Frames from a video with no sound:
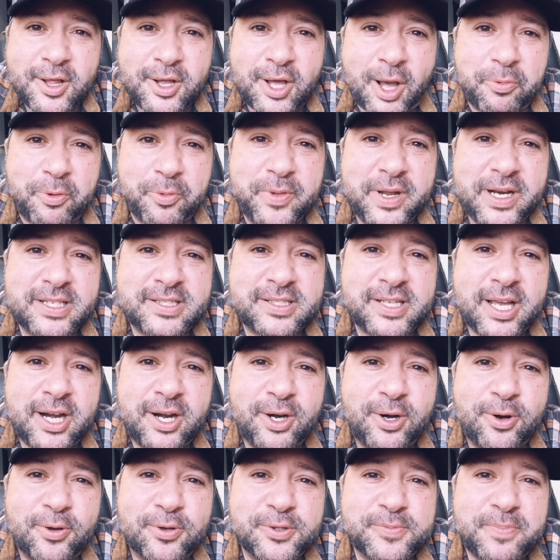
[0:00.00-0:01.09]
couple minutes
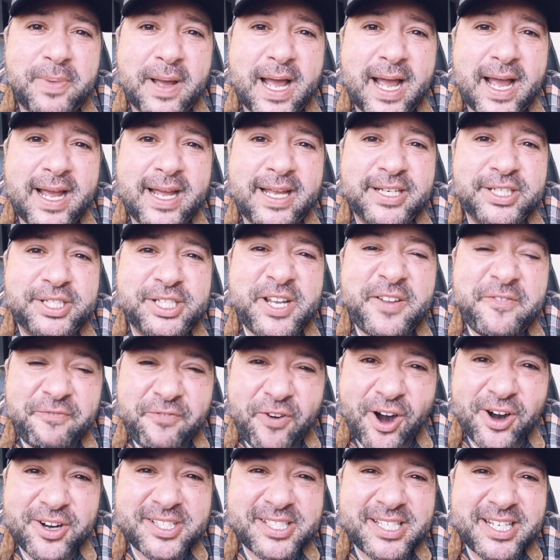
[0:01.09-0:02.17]
later goes by and she
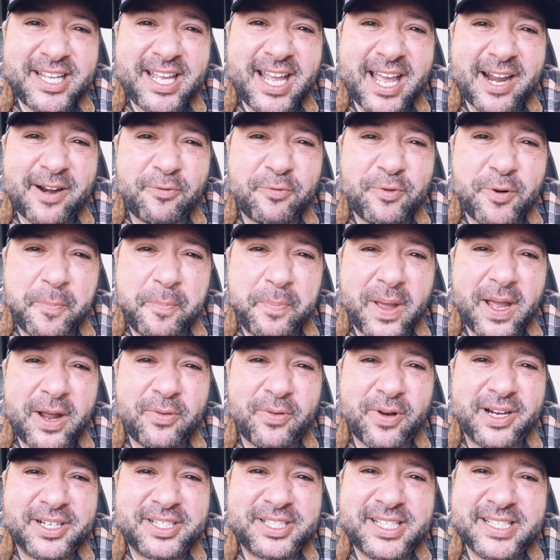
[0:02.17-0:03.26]
farts again, a real
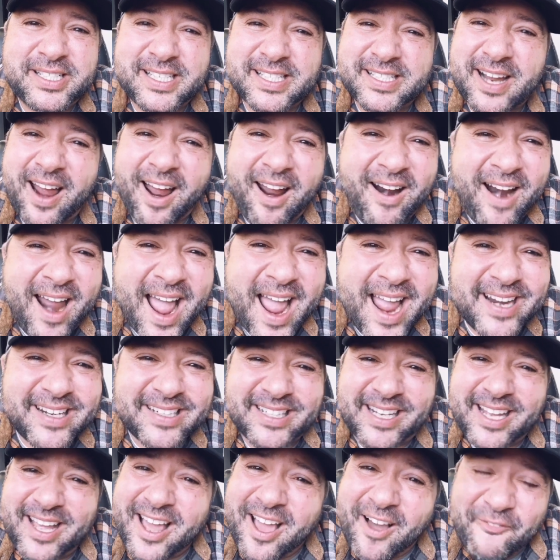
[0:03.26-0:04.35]
big one. She says, All
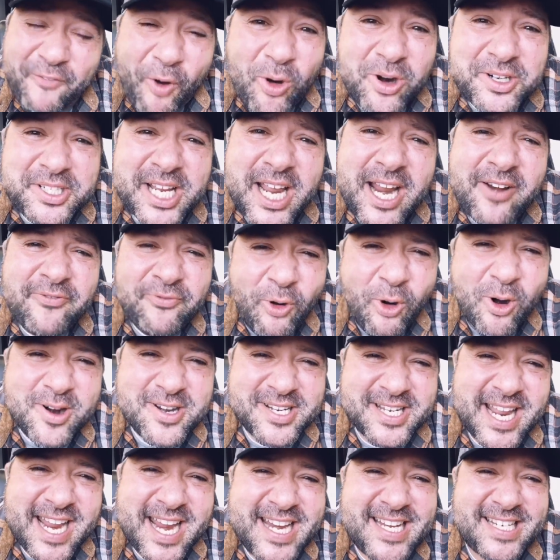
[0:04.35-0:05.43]
right, 14
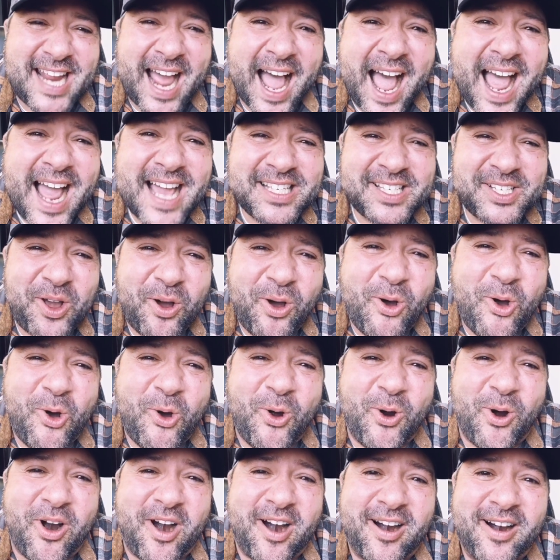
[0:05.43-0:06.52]
14, tie
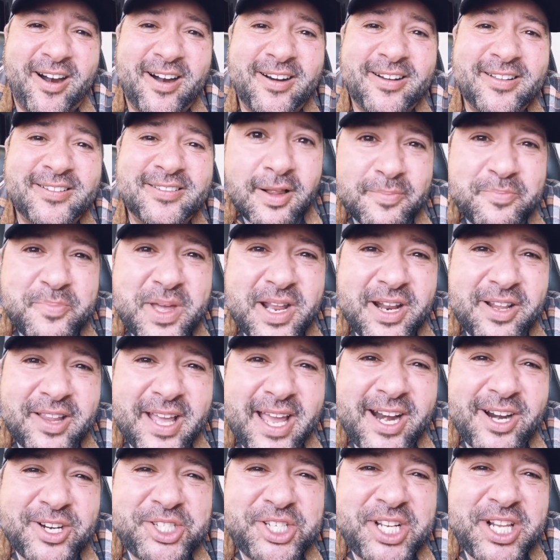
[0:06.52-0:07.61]
score. A minute
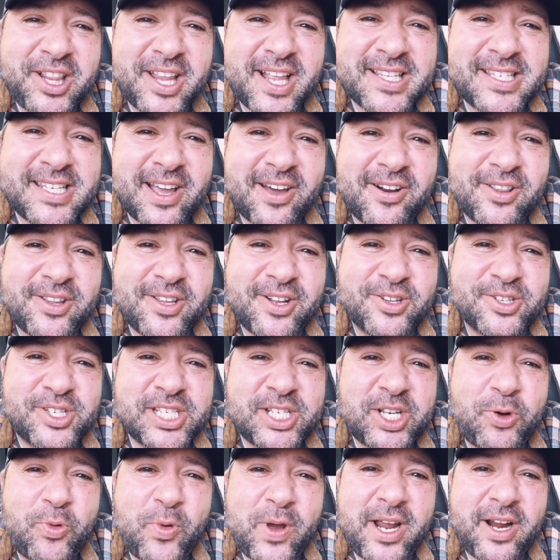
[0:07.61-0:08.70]
later, she lets out a little
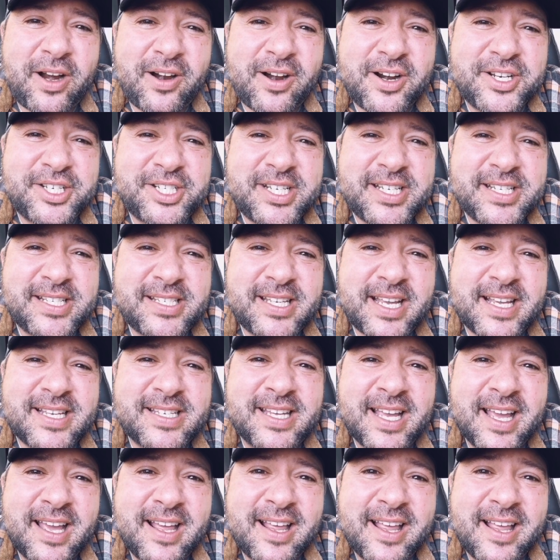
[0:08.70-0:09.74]
squeaker and she says,